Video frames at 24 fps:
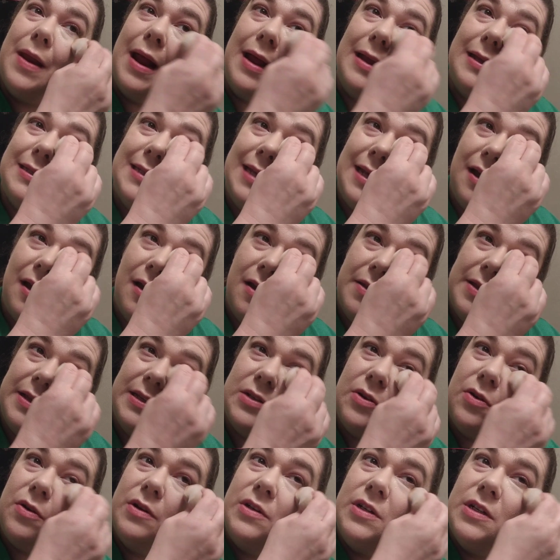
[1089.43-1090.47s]
I see all these
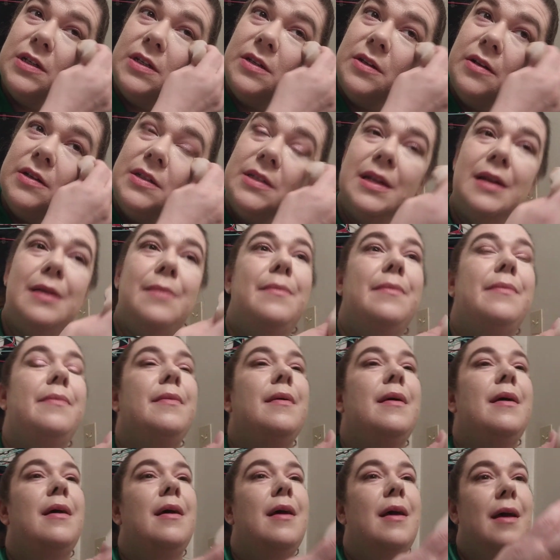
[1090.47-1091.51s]
gorgeous looks in them,
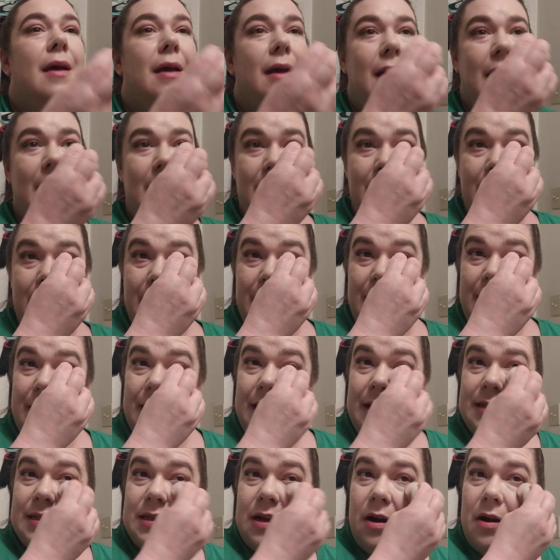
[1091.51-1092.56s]
and
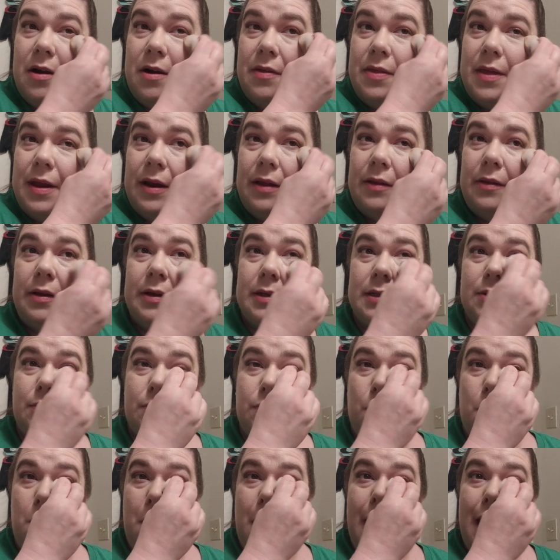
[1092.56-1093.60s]
it's harder than it looks. It's
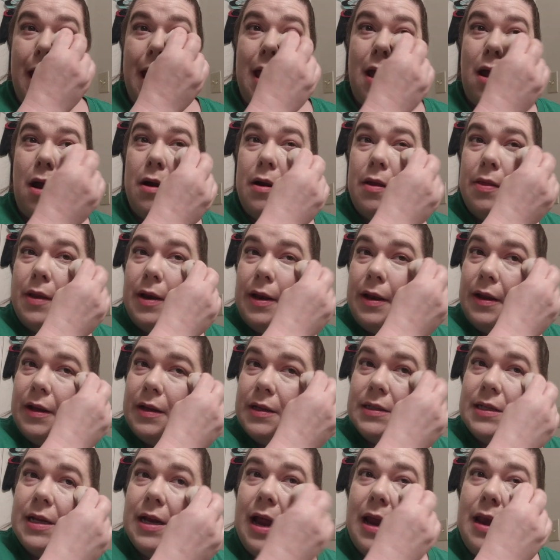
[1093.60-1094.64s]
way harder than it
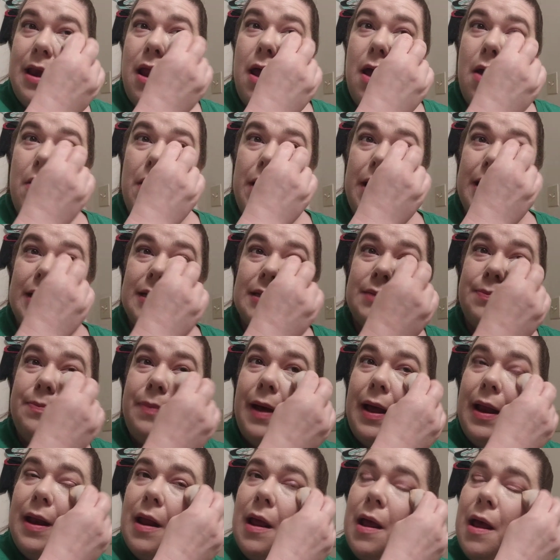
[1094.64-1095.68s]
looks, and I know it is,
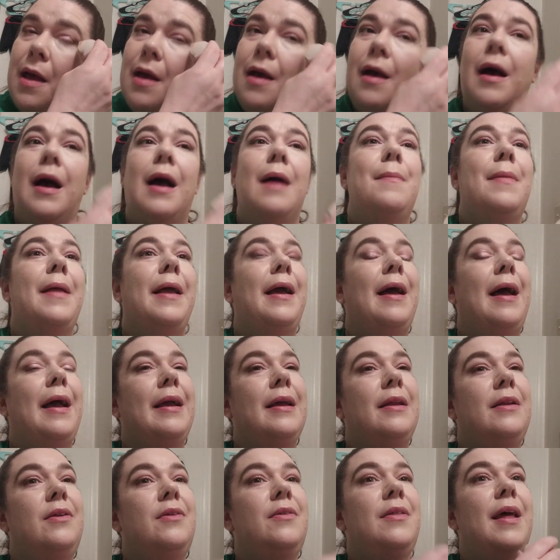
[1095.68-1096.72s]
but I'm like, I
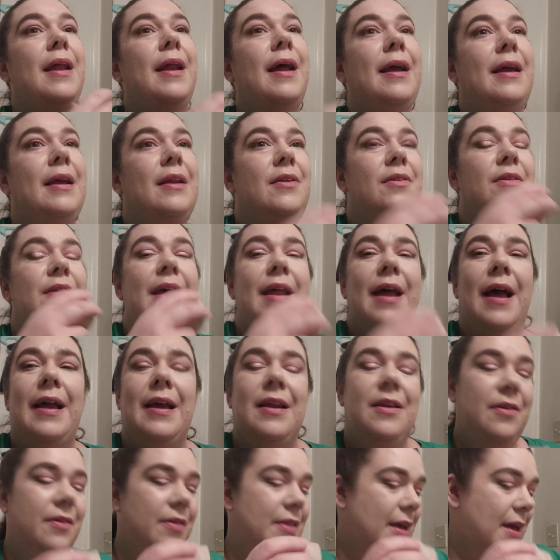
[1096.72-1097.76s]
can do that, I can do that, I
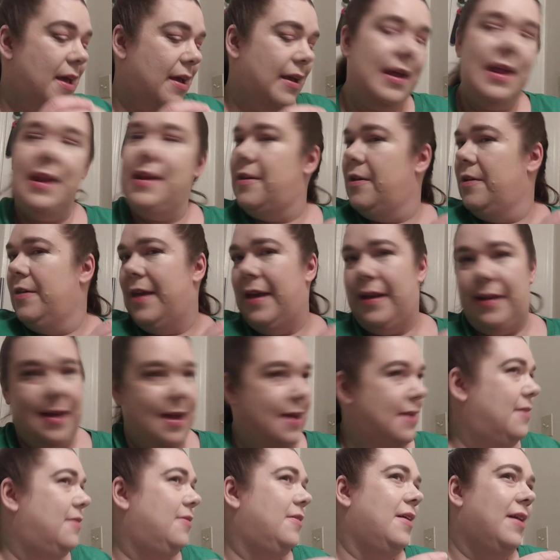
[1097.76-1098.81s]
can do that, I can't do that,
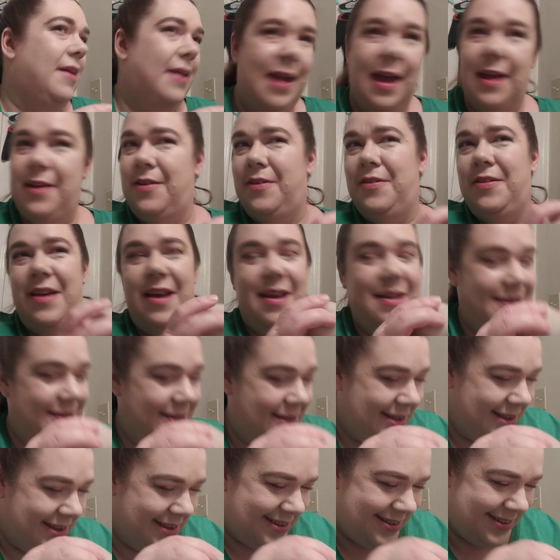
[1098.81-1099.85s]
can't do that, can't do
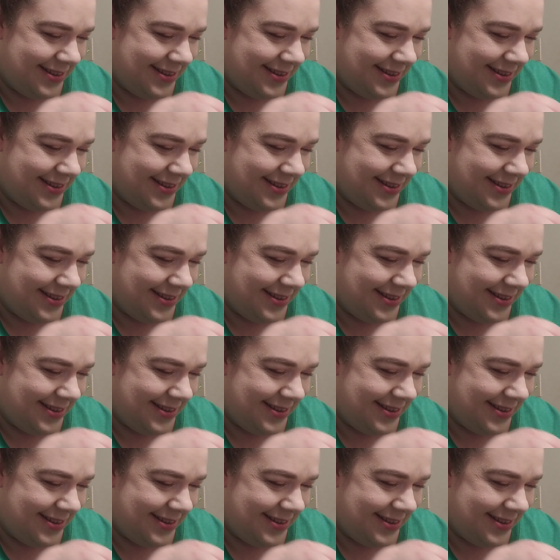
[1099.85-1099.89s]
that.